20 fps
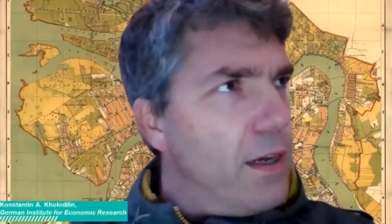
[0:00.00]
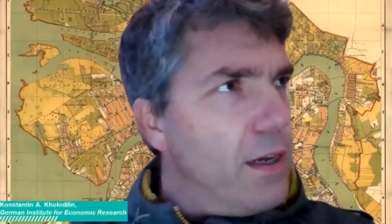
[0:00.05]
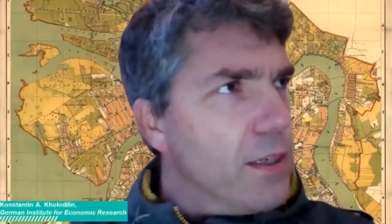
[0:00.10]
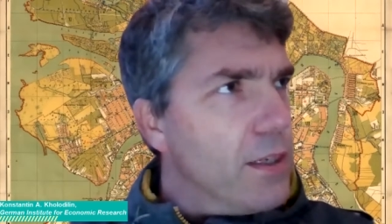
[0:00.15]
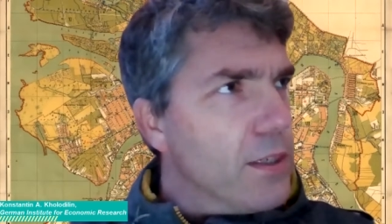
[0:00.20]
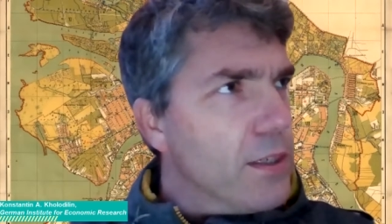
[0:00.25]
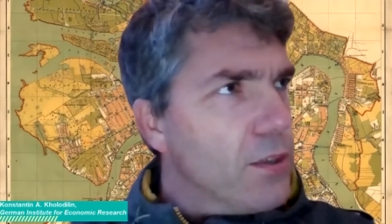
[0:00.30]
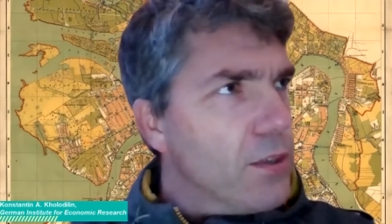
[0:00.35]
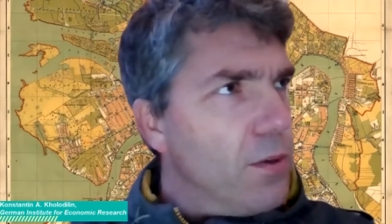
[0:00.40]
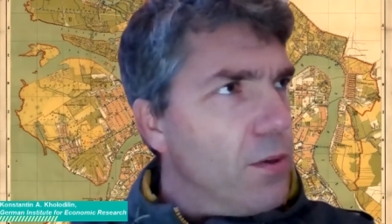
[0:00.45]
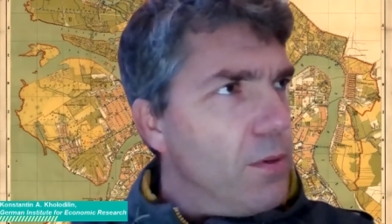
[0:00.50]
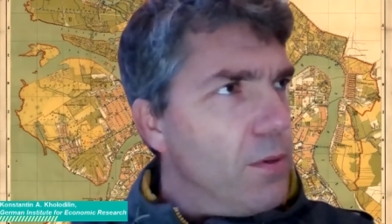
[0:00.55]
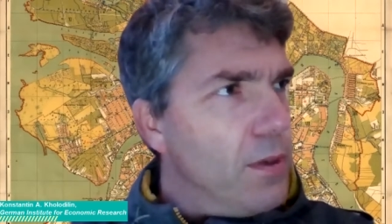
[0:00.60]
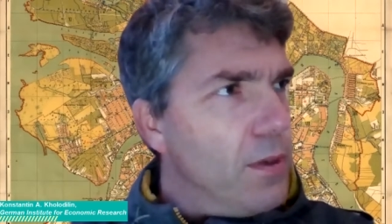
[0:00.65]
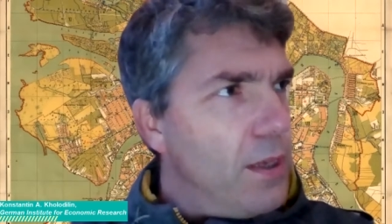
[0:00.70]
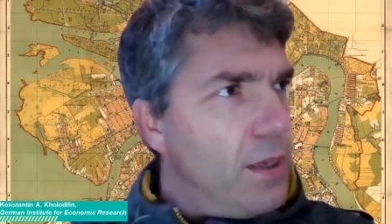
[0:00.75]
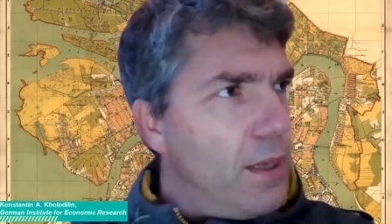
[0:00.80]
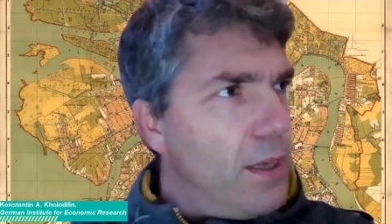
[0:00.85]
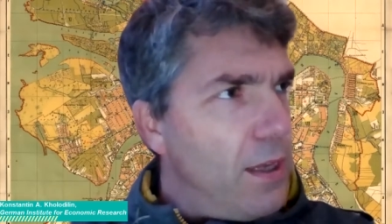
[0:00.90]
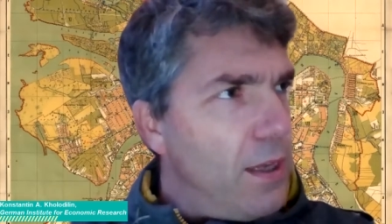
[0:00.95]
so
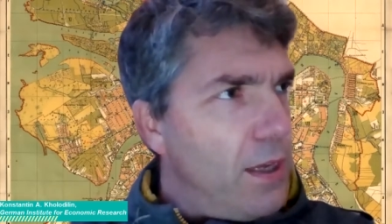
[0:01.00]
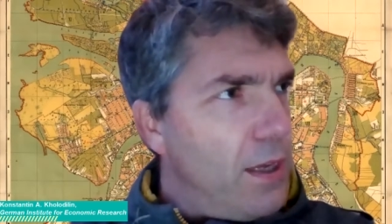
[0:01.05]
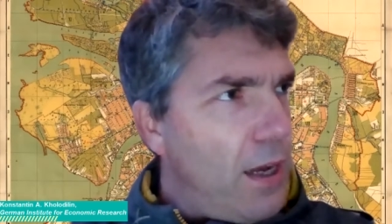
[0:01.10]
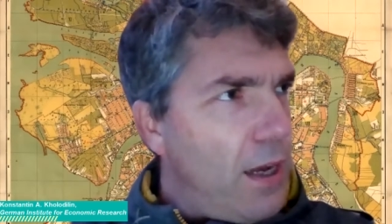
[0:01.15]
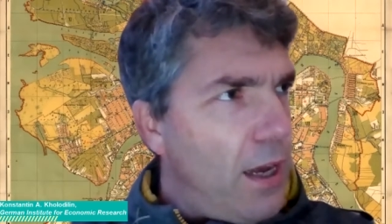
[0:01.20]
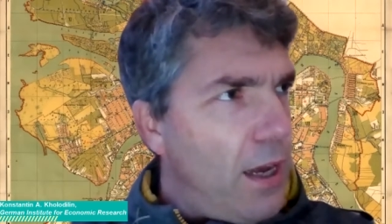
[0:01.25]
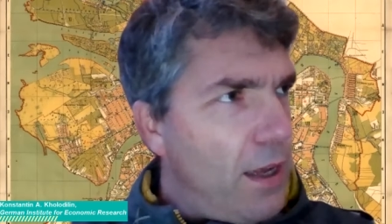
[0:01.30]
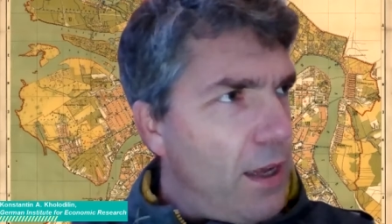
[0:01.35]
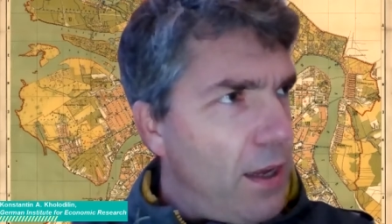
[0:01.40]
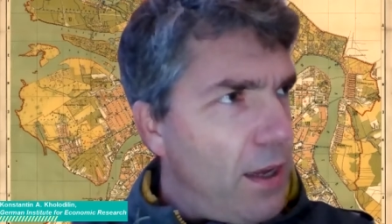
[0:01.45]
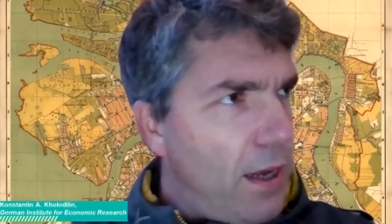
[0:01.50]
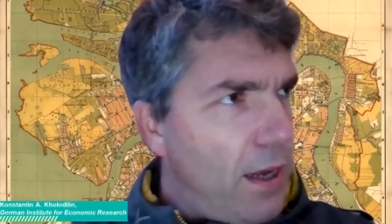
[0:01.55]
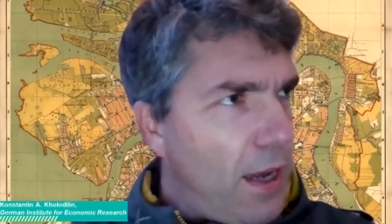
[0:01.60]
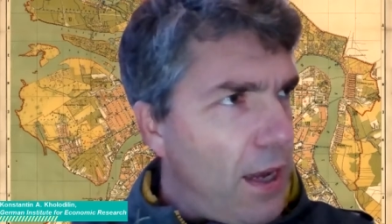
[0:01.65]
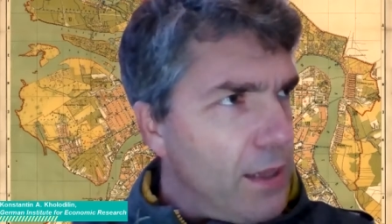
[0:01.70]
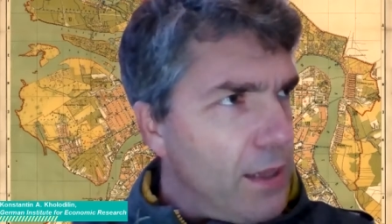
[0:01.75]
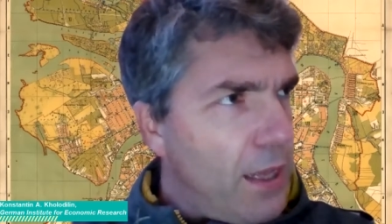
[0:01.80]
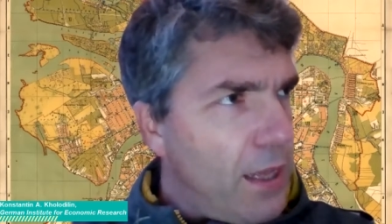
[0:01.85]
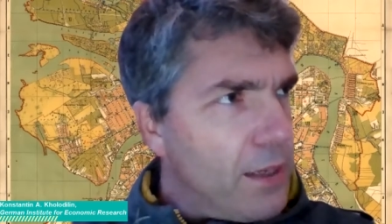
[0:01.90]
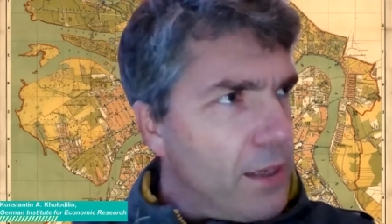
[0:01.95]

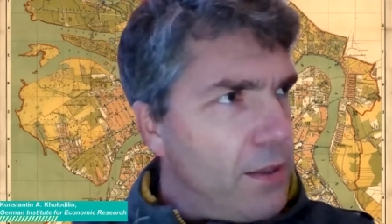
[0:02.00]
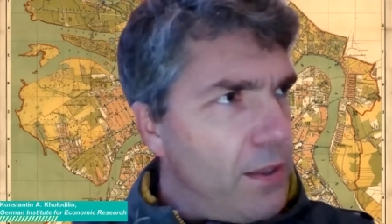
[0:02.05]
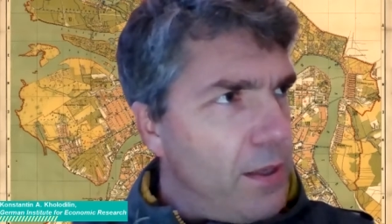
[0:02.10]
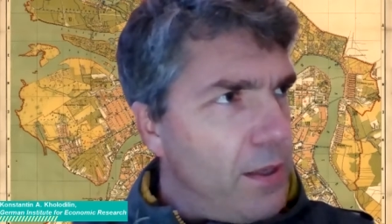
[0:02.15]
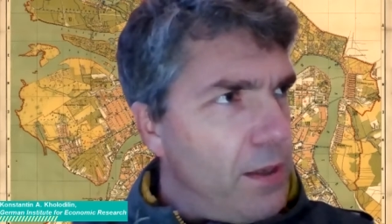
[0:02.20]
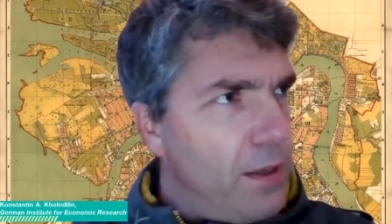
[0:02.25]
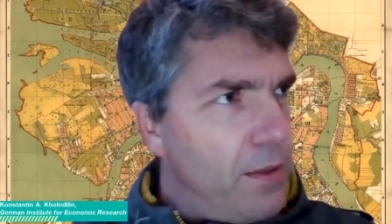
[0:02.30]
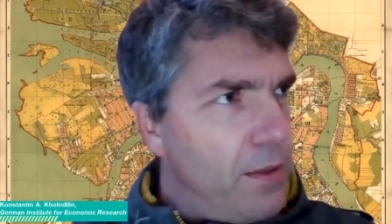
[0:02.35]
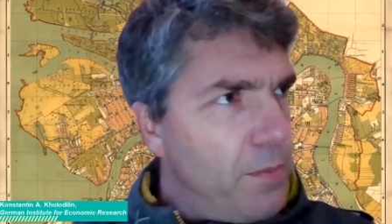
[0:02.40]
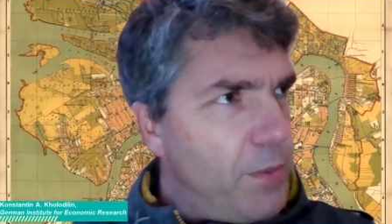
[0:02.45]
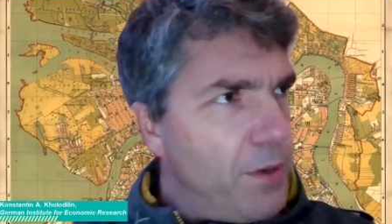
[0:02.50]
unlike the